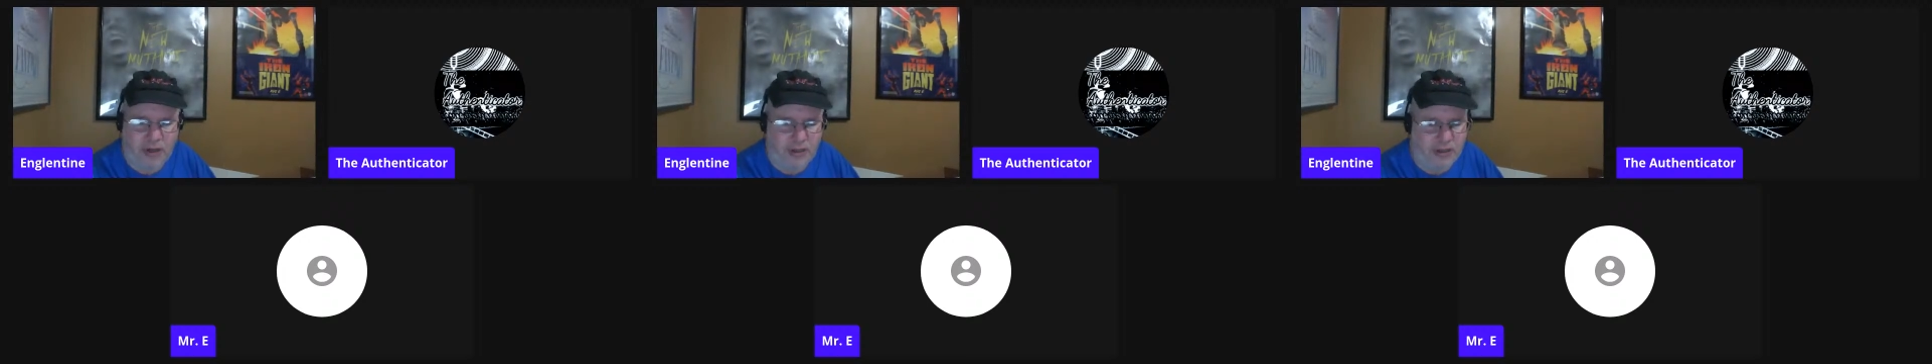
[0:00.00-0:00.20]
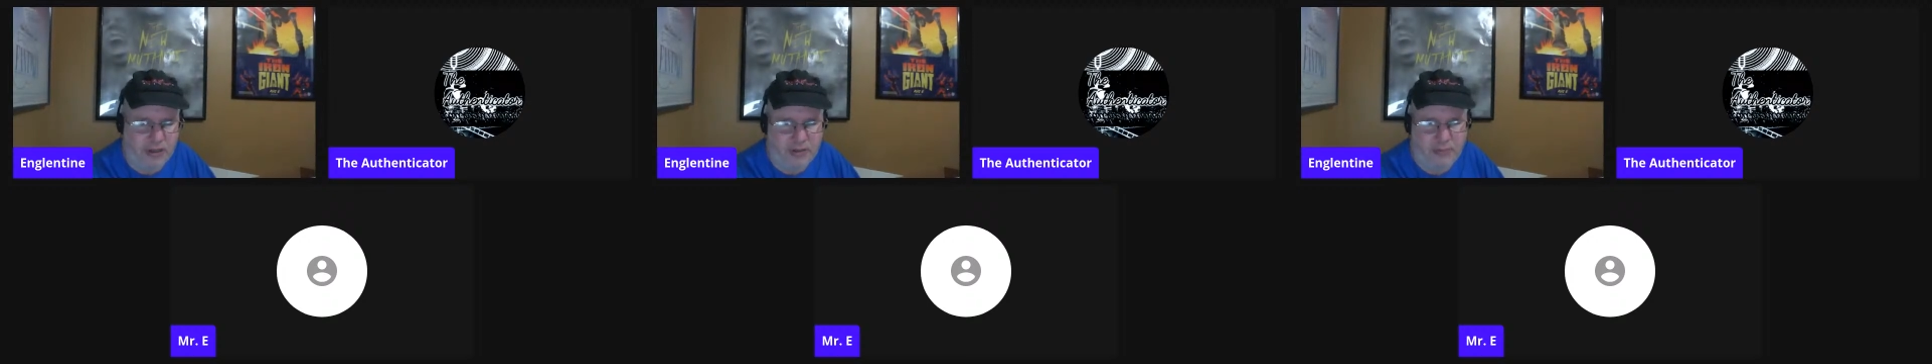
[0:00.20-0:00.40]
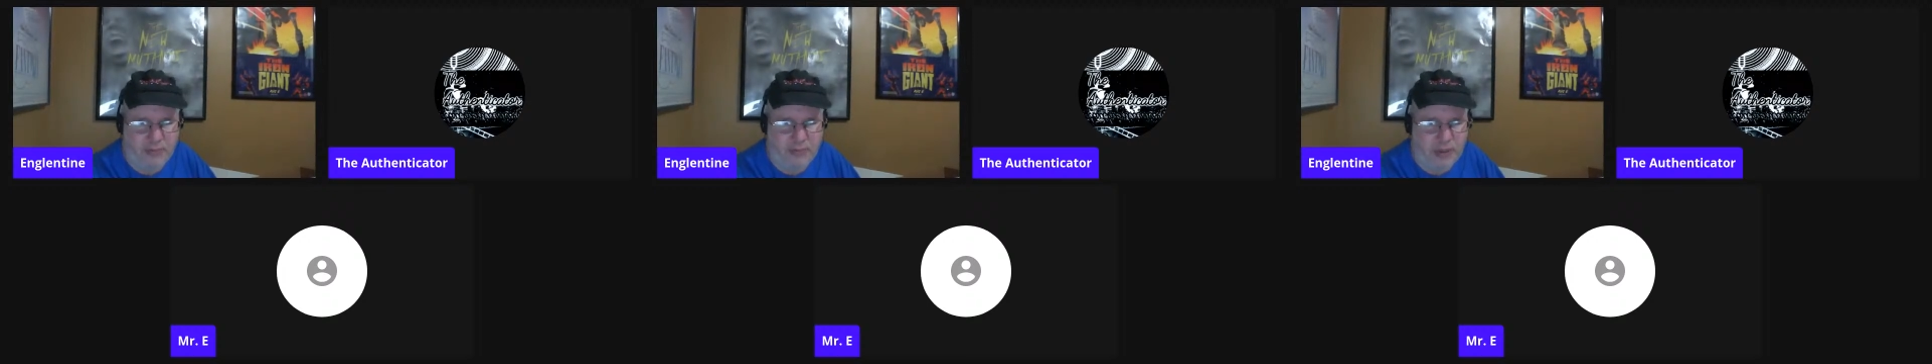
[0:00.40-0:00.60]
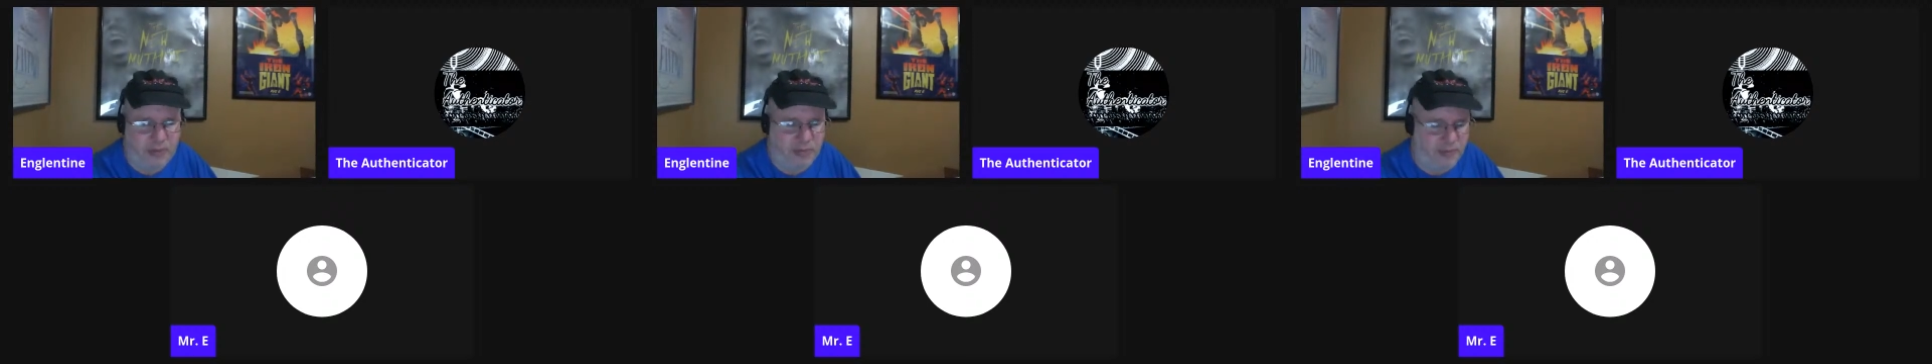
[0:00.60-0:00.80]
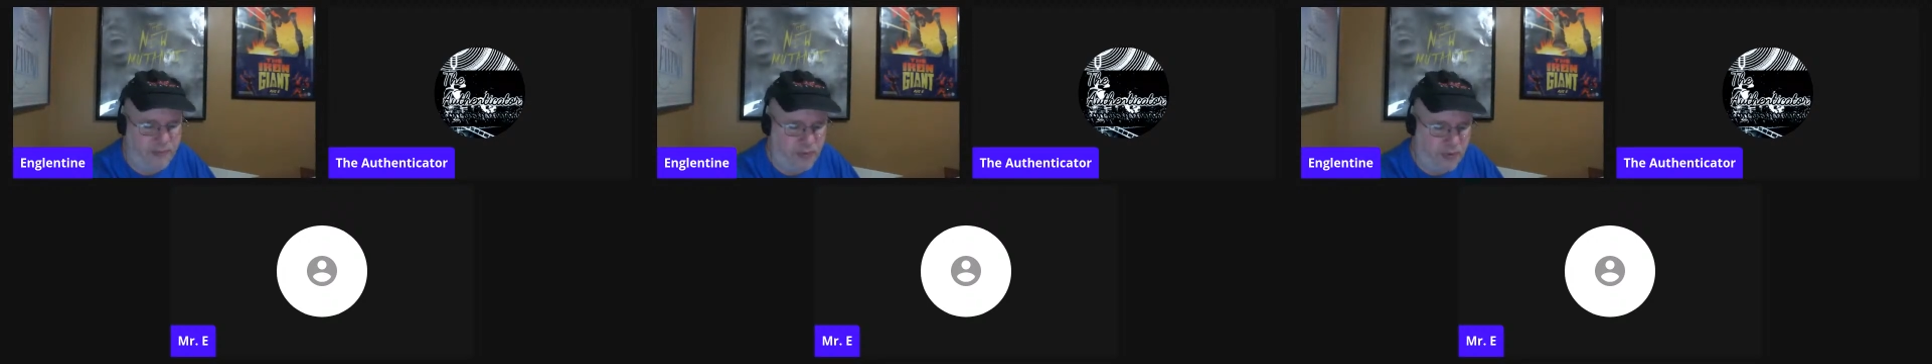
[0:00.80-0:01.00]
the week
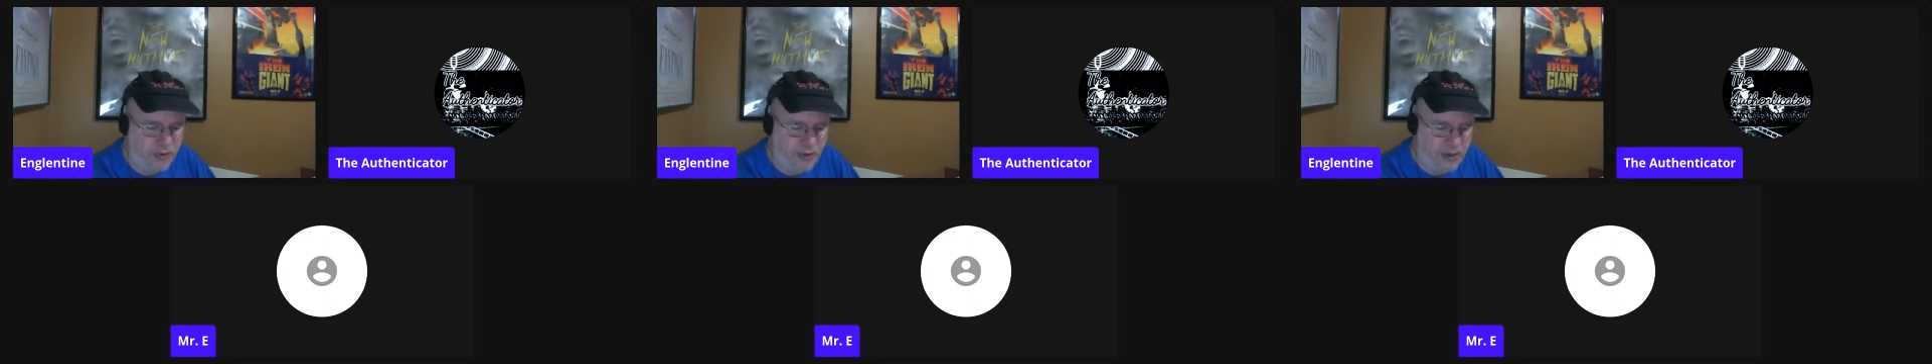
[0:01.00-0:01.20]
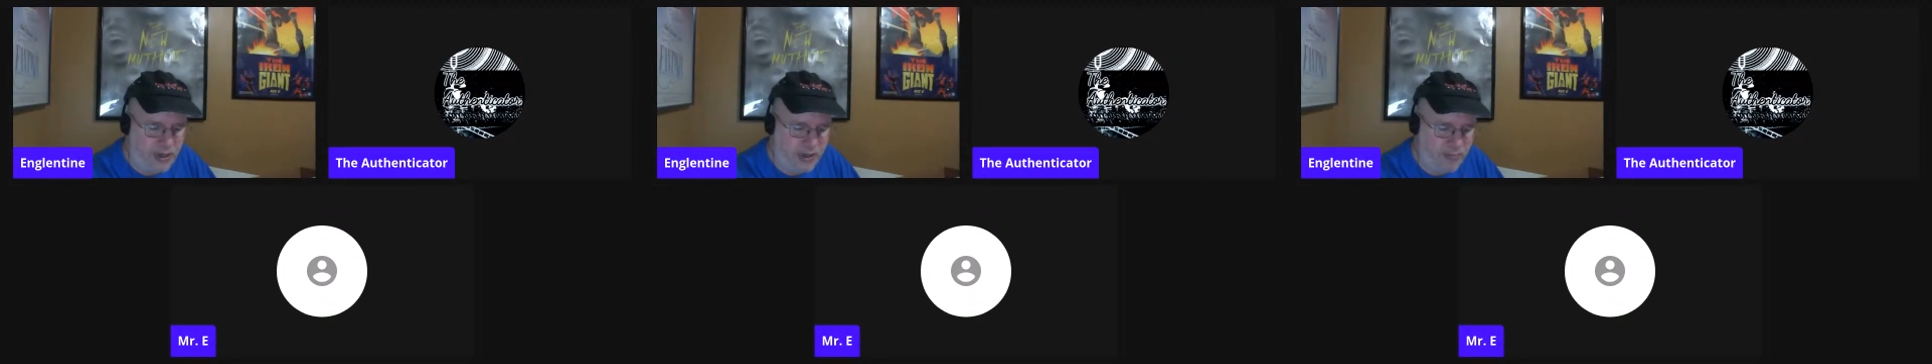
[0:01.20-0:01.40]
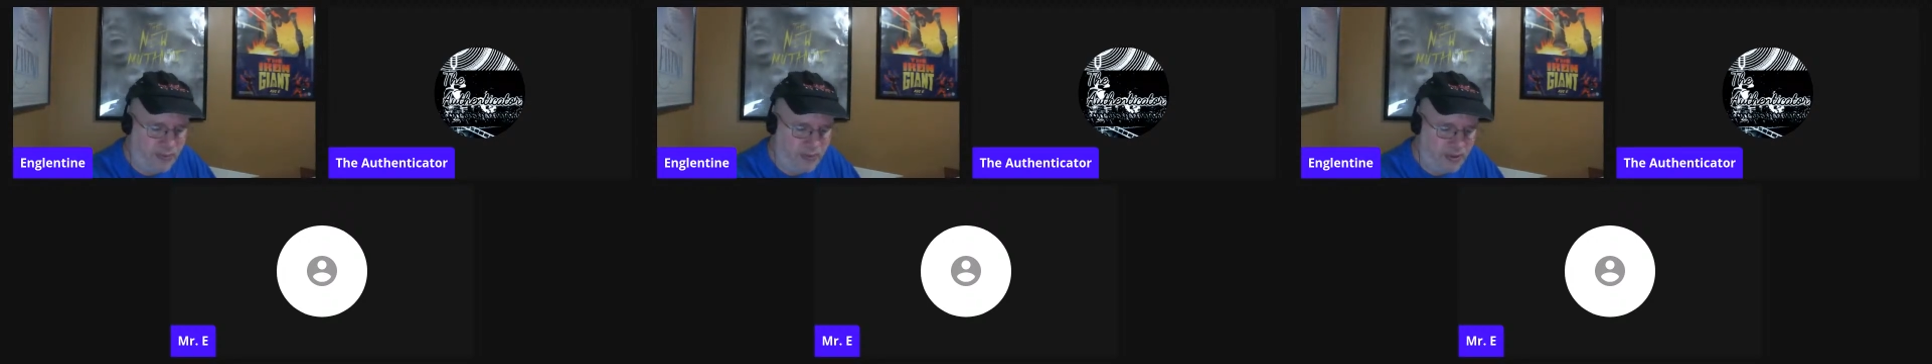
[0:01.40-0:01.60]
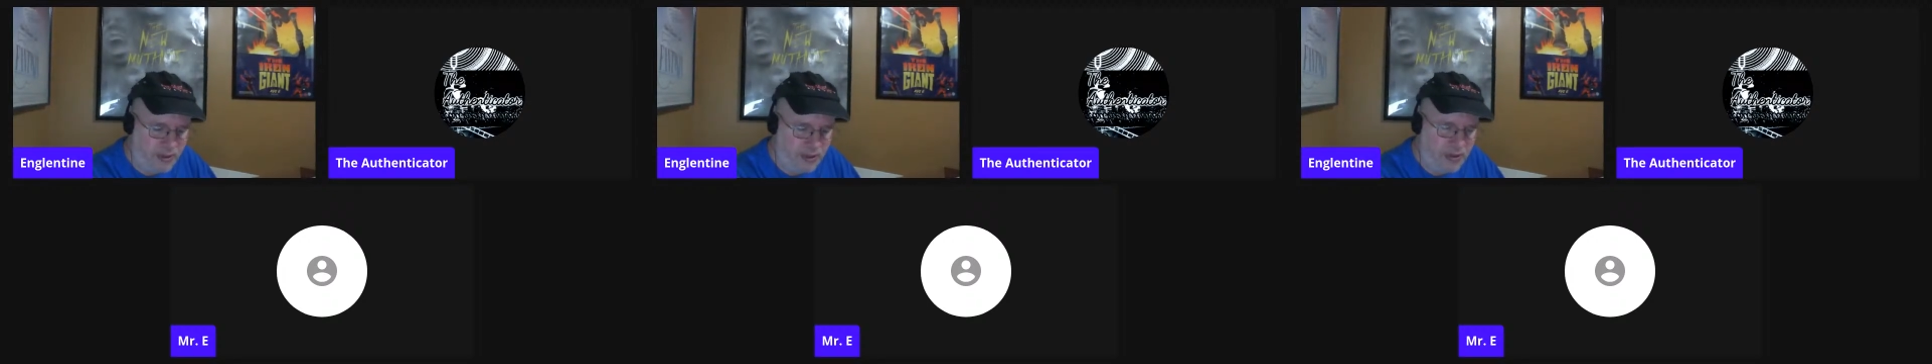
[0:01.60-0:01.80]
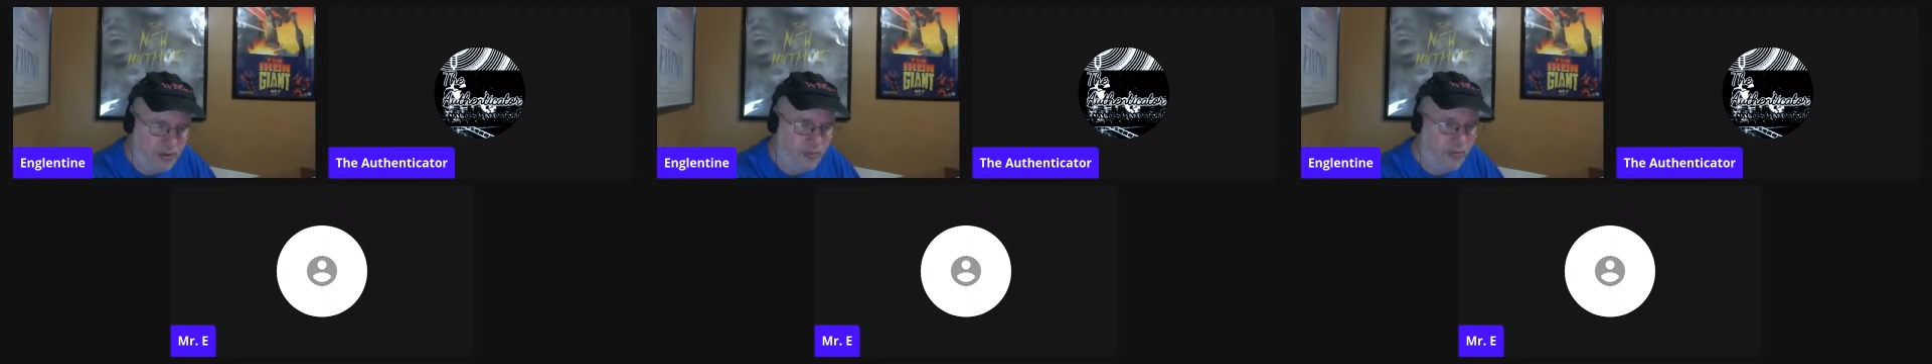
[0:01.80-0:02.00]
before April
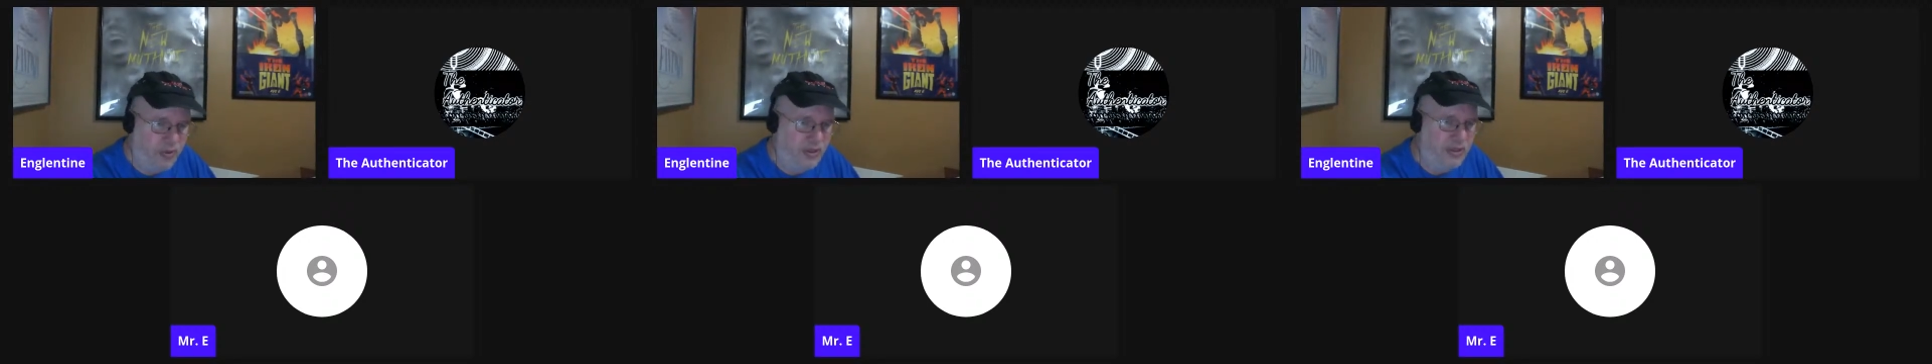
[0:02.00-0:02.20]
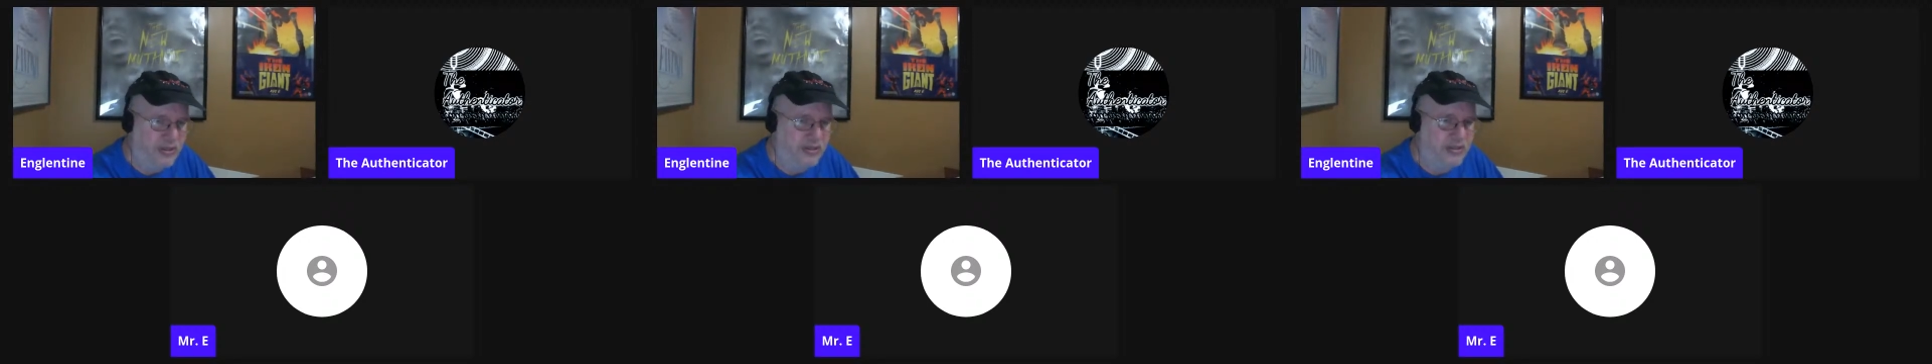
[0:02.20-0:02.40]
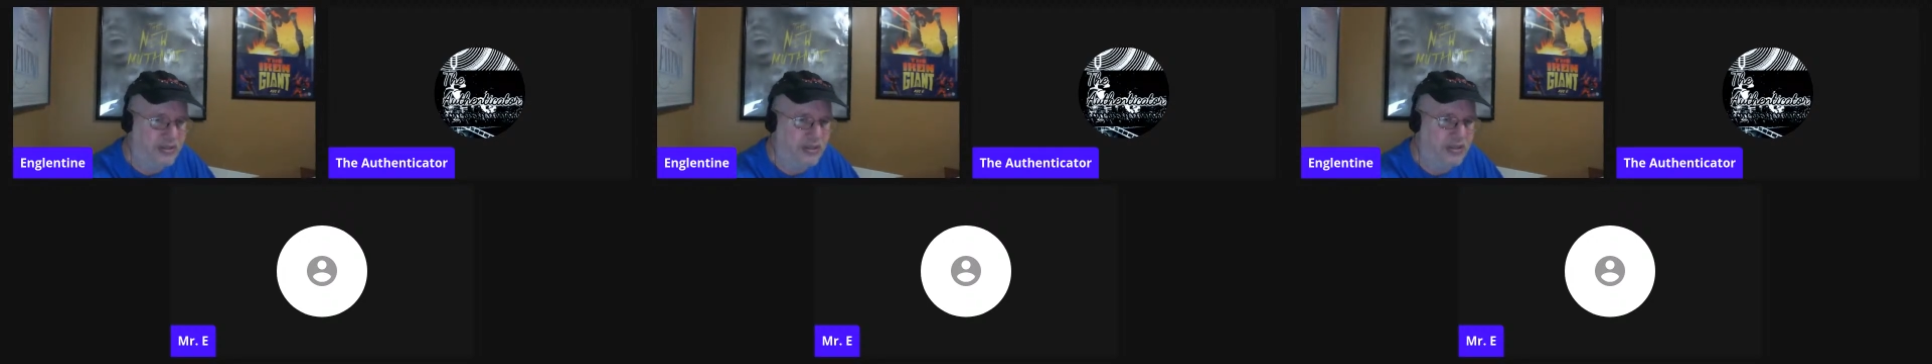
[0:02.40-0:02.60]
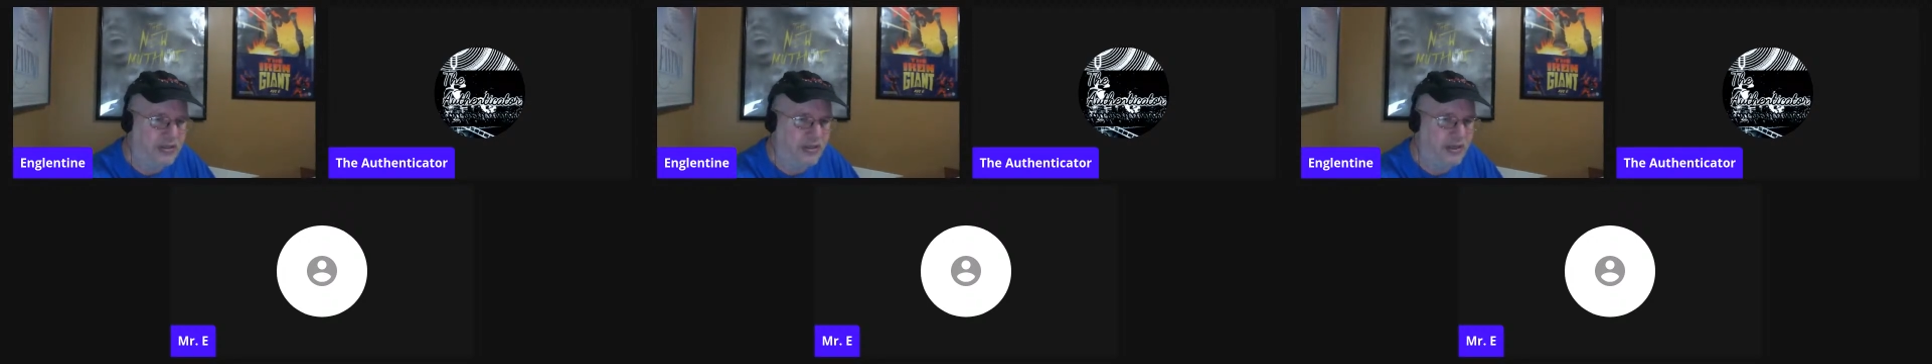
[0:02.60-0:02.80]
here, we're going to see